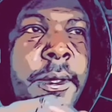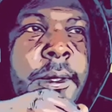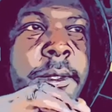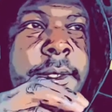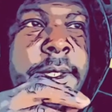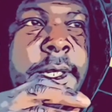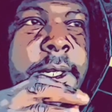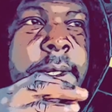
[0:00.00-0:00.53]

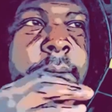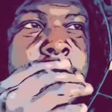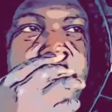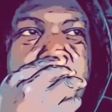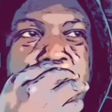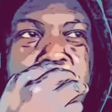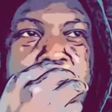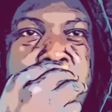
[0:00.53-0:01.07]
See, in
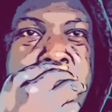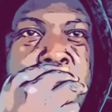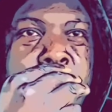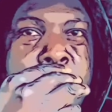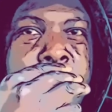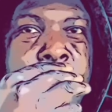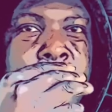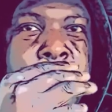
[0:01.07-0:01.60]
the
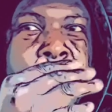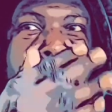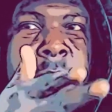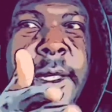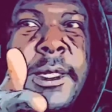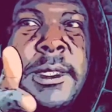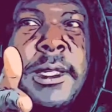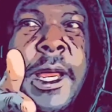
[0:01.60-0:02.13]
hood,
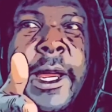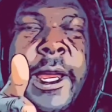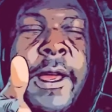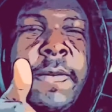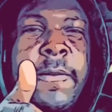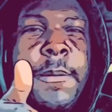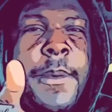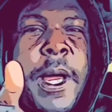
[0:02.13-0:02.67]
it's like
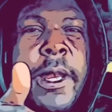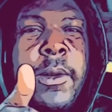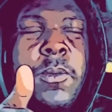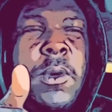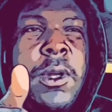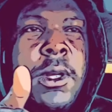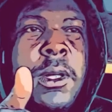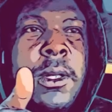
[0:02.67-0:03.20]
everybody
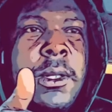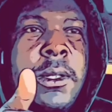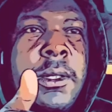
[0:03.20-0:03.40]
wanna